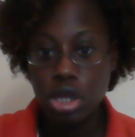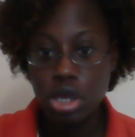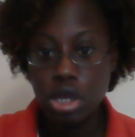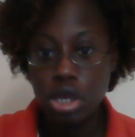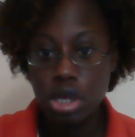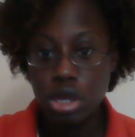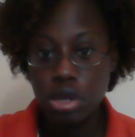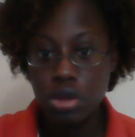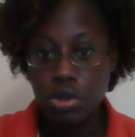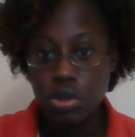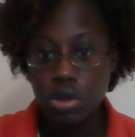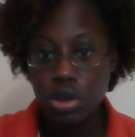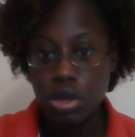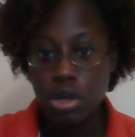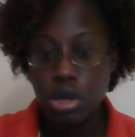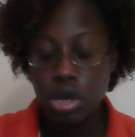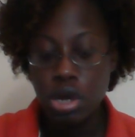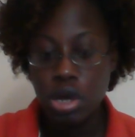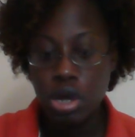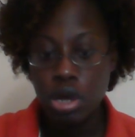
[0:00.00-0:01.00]
And
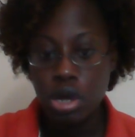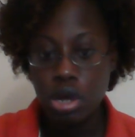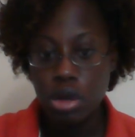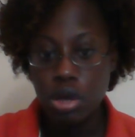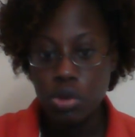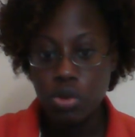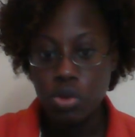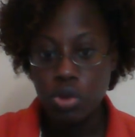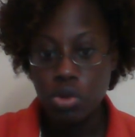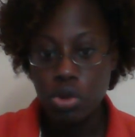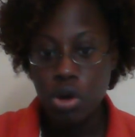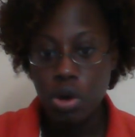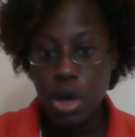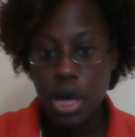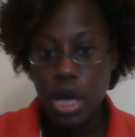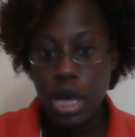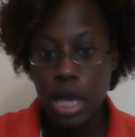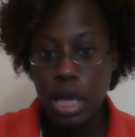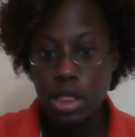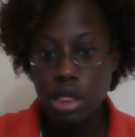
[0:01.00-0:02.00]
you know, I
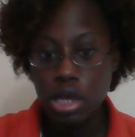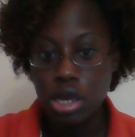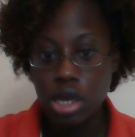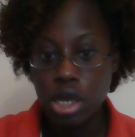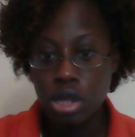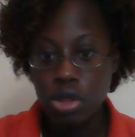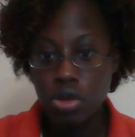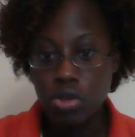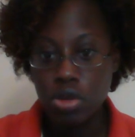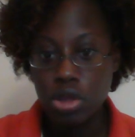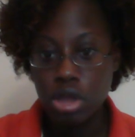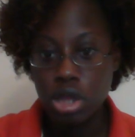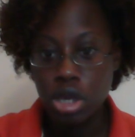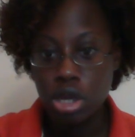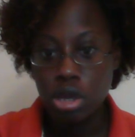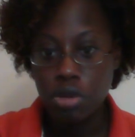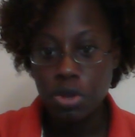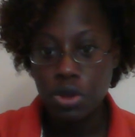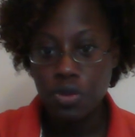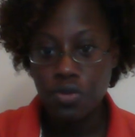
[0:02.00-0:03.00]
had the
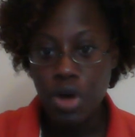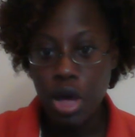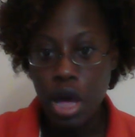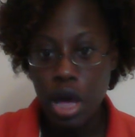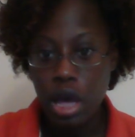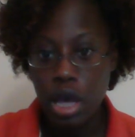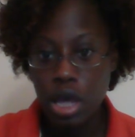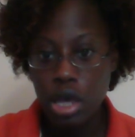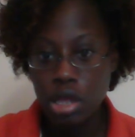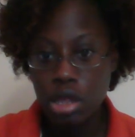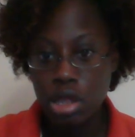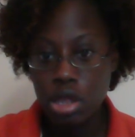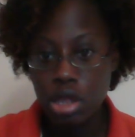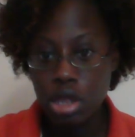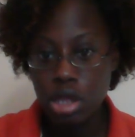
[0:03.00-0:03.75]
InterStim device,